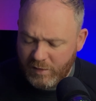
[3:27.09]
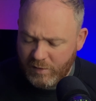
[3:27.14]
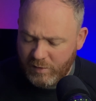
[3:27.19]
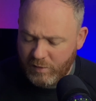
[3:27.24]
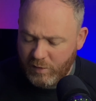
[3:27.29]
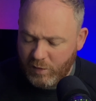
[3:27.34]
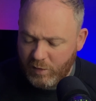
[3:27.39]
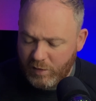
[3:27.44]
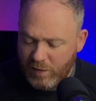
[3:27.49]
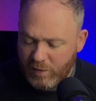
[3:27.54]

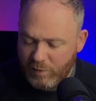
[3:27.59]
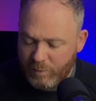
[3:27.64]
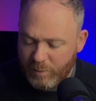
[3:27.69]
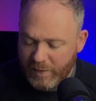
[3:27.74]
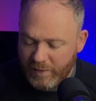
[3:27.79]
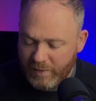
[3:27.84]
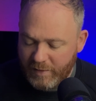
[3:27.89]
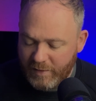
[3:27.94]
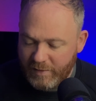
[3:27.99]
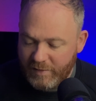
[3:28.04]
Stock has
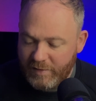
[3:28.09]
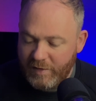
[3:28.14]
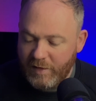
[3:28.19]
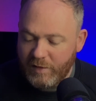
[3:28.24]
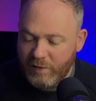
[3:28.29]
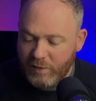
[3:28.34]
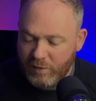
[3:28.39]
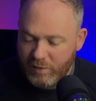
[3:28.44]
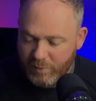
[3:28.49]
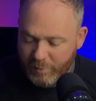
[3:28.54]
been
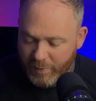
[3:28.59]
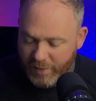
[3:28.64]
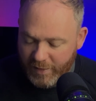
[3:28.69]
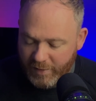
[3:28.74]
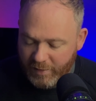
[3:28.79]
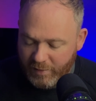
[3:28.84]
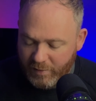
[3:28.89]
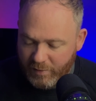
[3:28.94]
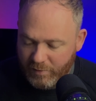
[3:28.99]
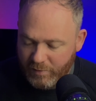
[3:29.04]
continued to be
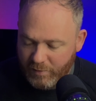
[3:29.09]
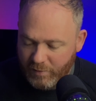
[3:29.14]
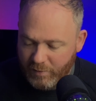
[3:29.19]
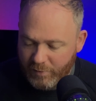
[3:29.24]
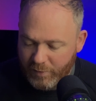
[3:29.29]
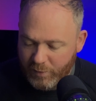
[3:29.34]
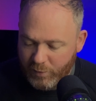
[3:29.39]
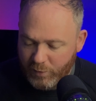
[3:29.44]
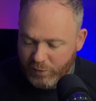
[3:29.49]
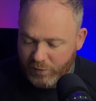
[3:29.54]
hit over
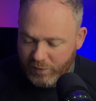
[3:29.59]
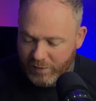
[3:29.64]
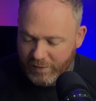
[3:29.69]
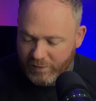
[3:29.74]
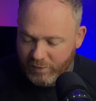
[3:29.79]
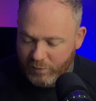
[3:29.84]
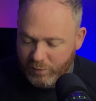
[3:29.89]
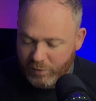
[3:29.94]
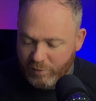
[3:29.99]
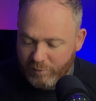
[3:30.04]
the course of the
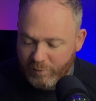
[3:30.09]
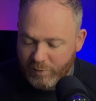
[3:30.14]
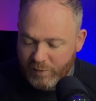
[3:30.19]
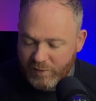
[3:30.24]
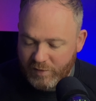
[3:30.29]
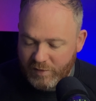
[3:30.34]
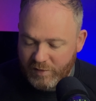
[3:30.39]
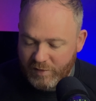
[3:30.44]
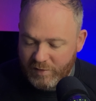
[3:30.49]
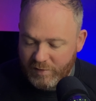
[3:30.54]
last 12
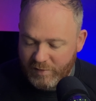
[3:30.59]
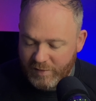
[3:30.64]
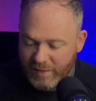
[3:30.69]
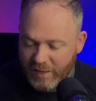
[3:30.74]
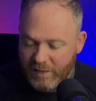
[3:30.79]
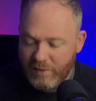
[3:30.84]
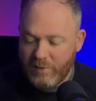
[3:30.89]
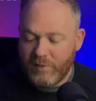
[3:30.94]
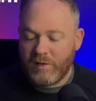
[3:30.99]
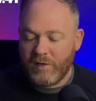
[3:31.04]
months. It is
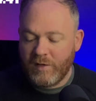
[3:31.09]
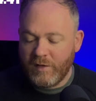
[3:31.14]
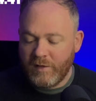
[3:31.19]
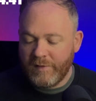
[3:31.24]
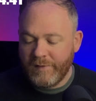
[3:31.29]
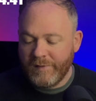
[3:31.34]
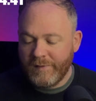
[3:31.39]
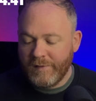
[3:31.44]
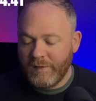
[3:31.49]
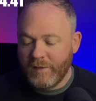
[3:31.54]
down
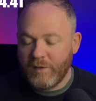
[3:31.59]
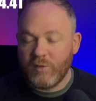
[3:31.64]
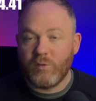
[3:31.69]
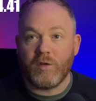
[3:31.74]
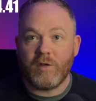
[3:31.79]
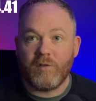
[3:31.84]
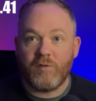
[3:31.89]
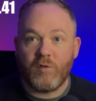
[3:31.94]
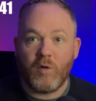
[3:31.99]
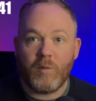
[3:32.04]

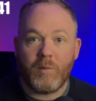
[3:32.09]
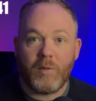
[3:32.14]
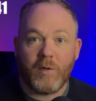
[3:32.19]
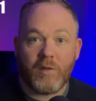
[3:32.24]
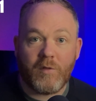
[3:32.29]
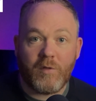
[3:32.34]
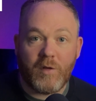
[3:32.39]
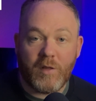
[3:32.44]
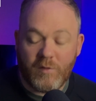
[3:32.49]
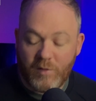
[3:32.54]

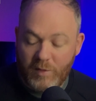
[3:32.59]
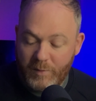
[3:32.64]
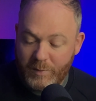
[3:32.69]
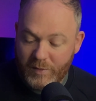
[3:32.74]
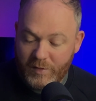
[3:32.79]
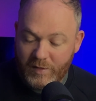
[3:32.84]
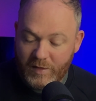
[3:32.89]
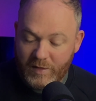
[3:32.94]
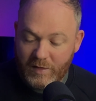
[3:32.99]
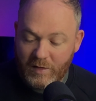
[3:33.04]

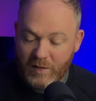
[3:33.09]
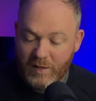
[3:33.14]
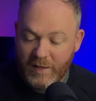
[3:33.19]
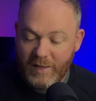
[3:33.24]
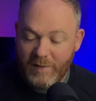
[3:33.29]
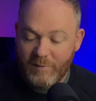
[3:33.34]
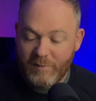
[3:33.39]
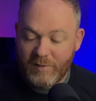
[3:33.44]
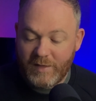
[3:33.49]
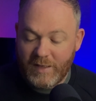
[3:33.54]
24.33%. I
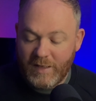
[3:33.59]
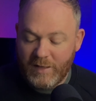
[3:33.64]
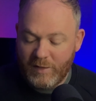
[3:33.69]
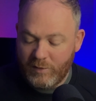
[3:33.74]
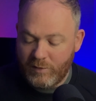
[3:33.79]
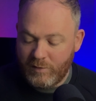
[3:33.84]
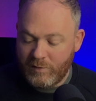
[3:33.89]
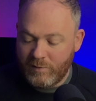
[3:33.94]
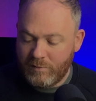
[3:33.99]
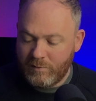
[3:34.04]
am
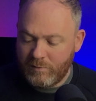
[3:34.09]
down